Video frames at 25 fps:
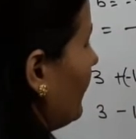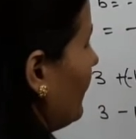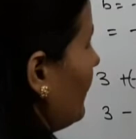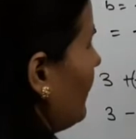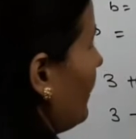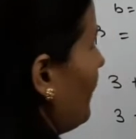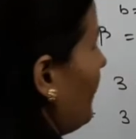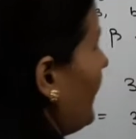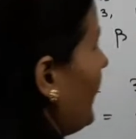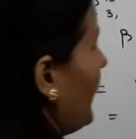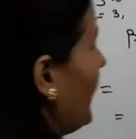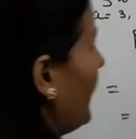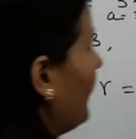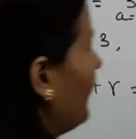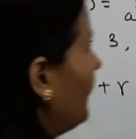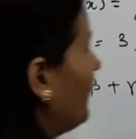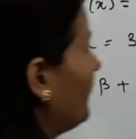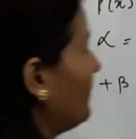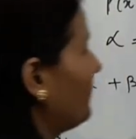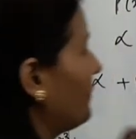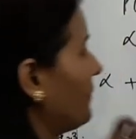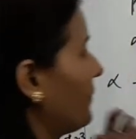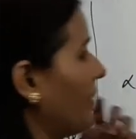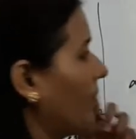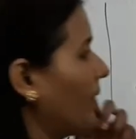3.
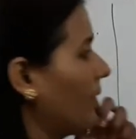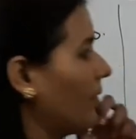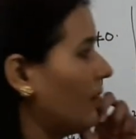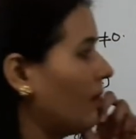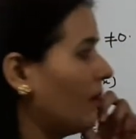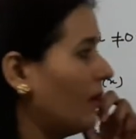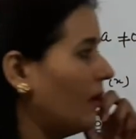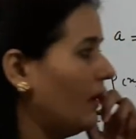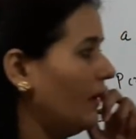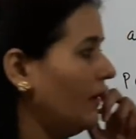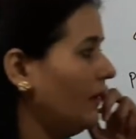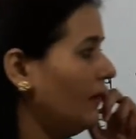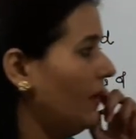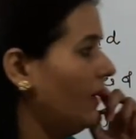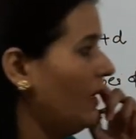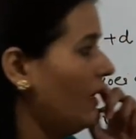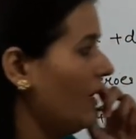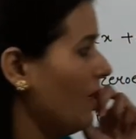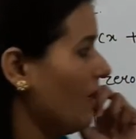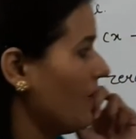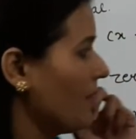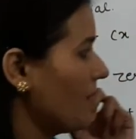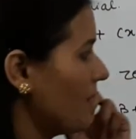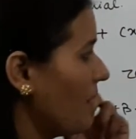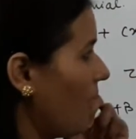Clear?
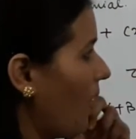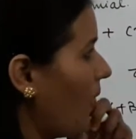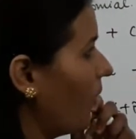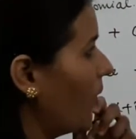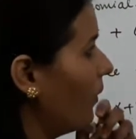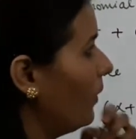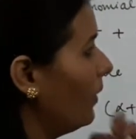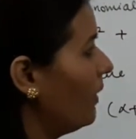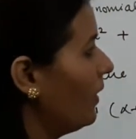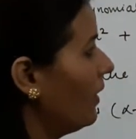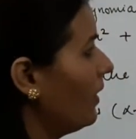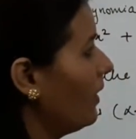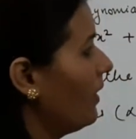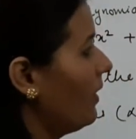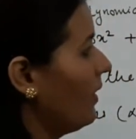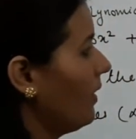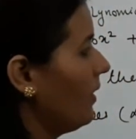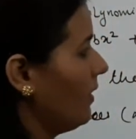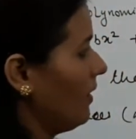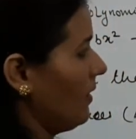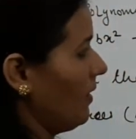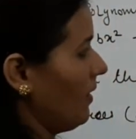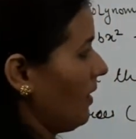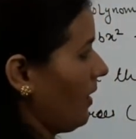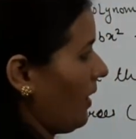Now,
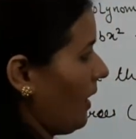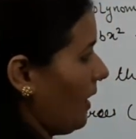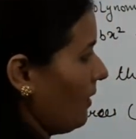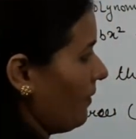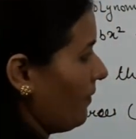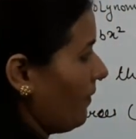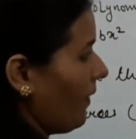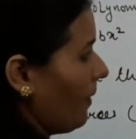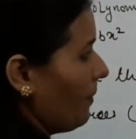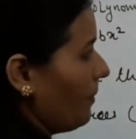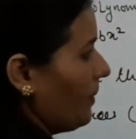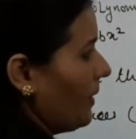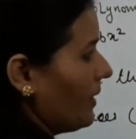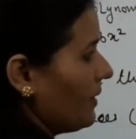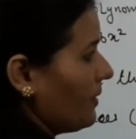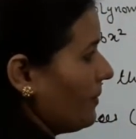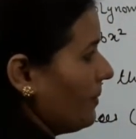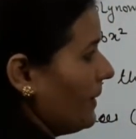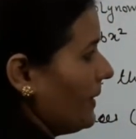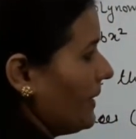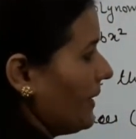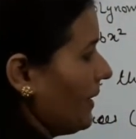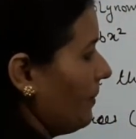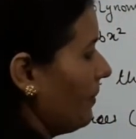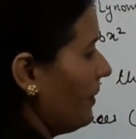alpha plus
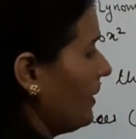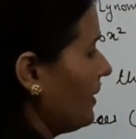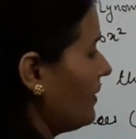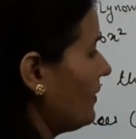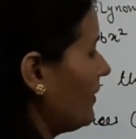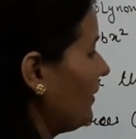beta plus